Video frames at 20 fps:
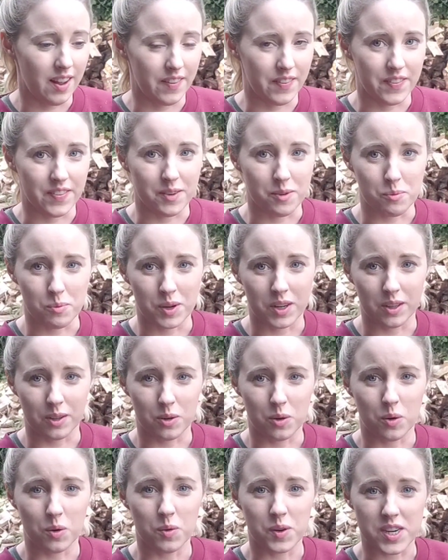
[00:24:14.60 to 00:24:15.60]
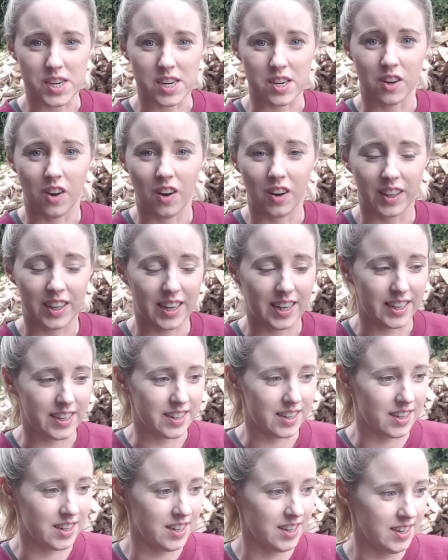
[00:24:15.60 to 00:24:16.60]
and we'll go with an all
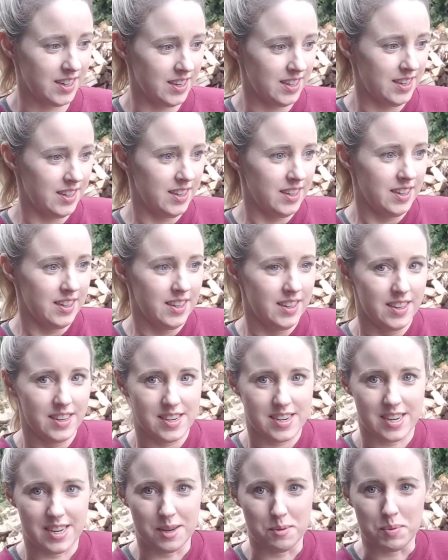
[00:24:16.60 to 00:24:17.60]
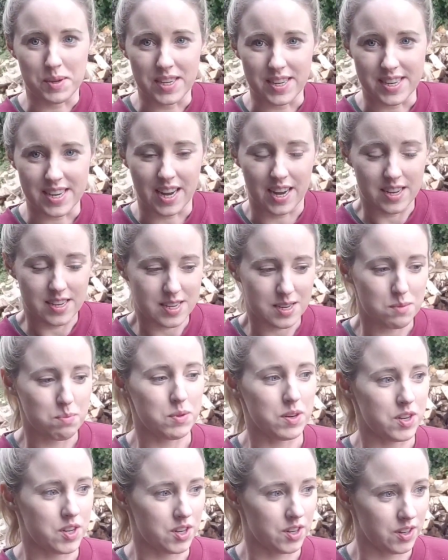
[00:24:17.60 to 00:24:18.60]
clear TB test,
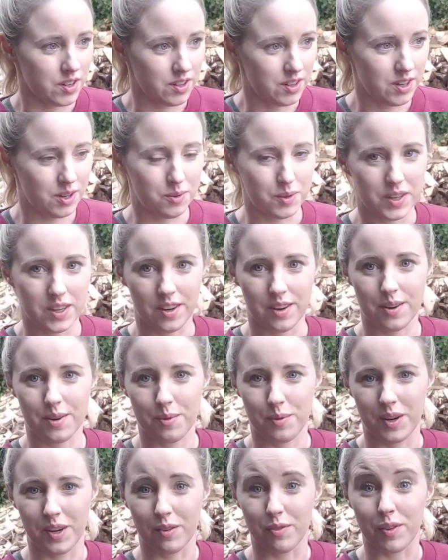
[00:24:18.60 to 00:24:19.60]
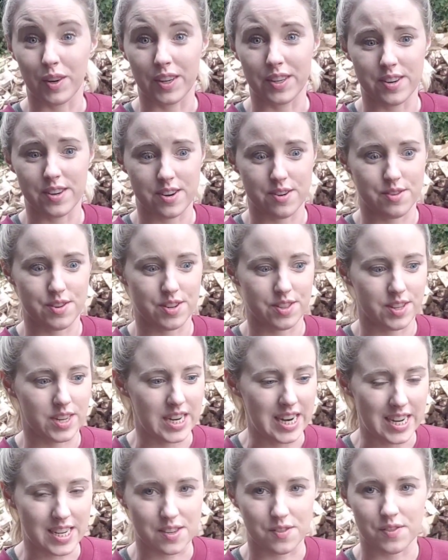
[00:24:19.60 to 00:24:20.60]
but sure, look, we'll find out in the
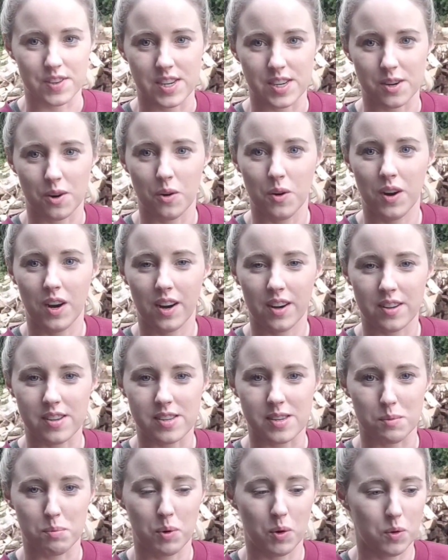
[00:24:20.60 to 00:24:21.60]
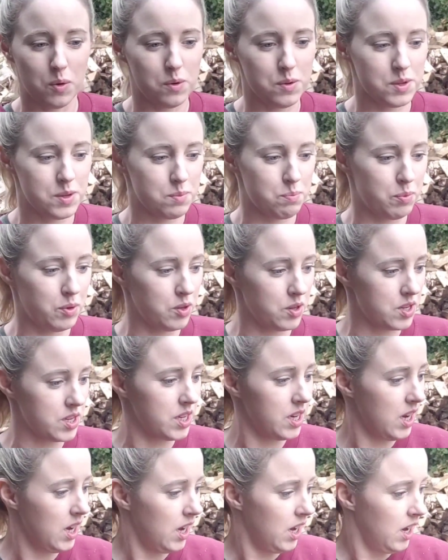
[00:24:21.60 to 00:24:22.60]
next video, I suppose.
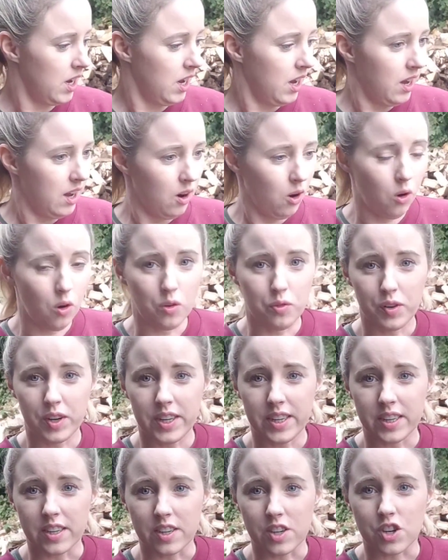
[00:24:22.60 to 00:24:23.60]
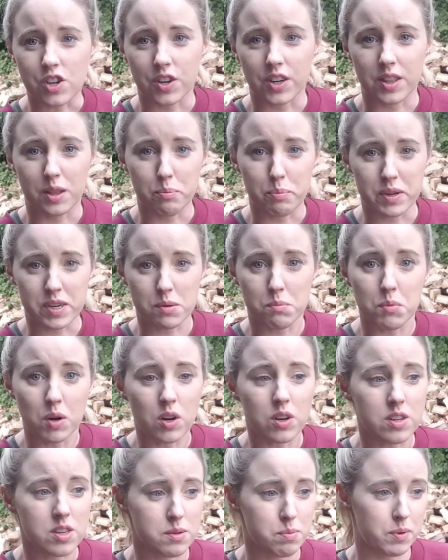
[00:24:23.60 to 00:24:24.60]
But hopefully you enjoyed the bit of
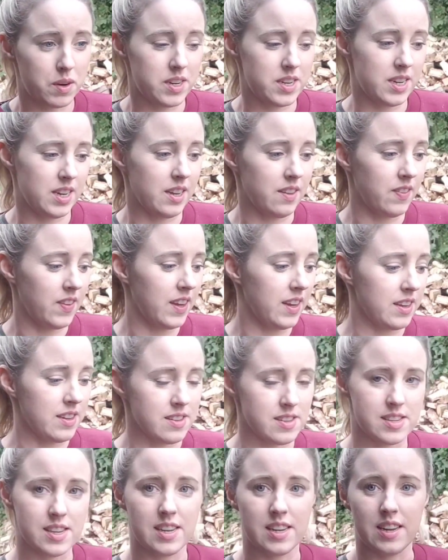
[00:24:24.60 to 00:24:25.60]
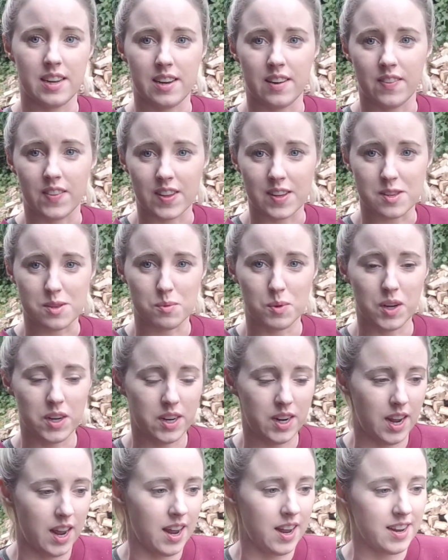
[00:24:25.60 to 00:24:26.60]
muck spreading and things in this
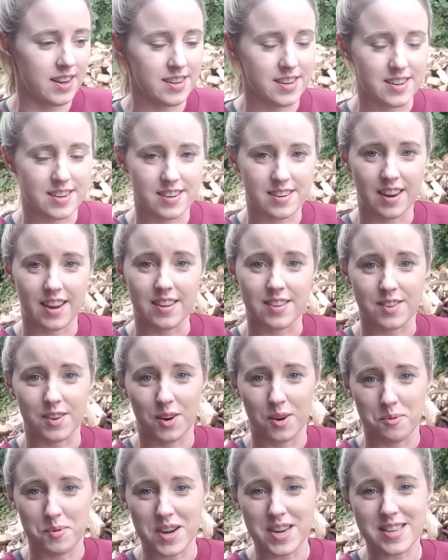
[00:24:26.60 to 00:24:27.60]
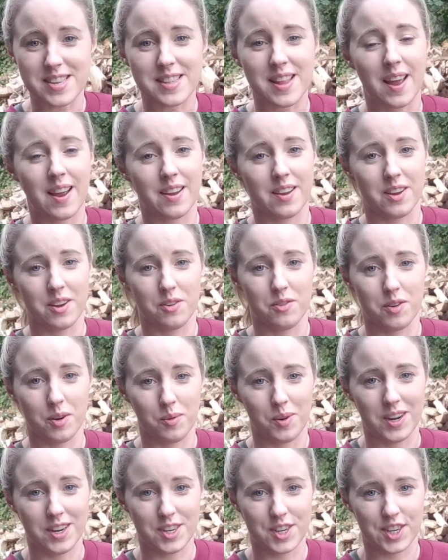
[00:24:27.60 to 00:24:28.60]
one, and as always, thank you
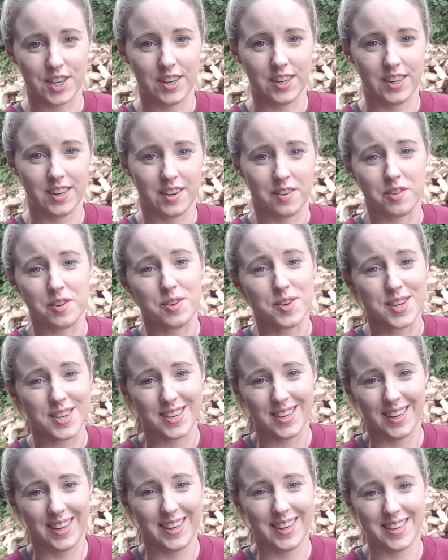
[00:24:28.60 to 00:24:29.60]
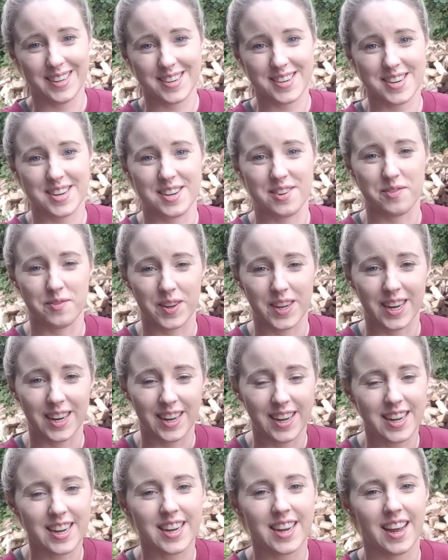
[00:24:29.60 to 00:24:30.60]
for watching. If you did like it, give me a
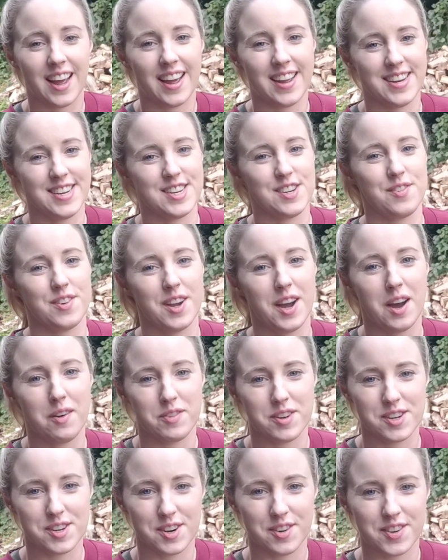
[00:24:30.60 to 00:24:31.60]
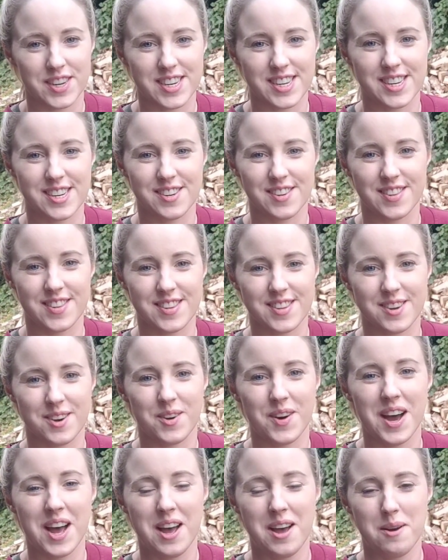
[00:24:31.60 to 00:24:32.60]
like, and if you haven't already done
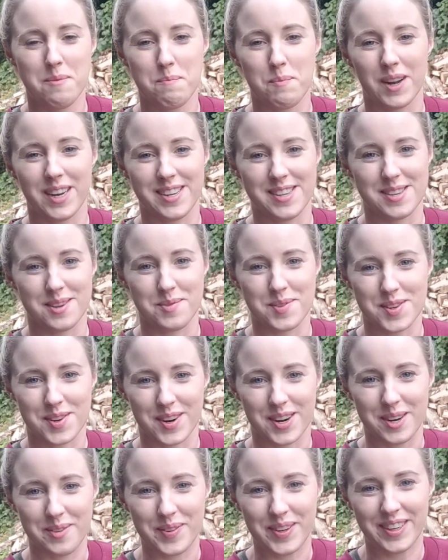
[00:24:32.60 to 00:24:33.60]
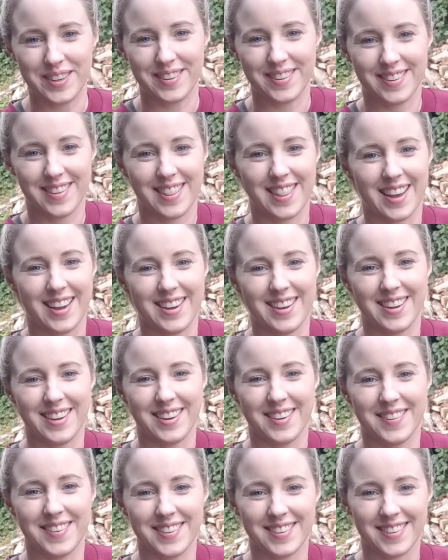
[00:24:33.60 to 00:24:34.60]
so, please subscribe. Thank
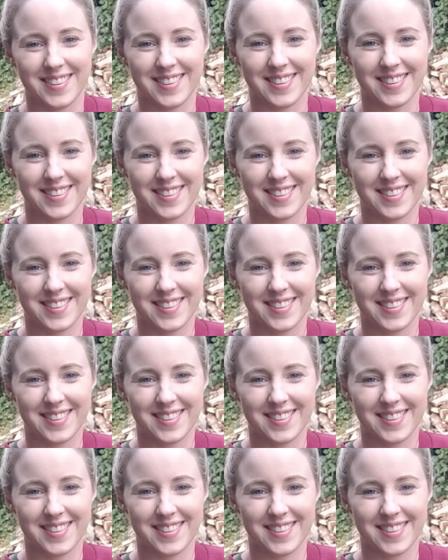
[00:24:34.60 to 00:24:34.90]
you.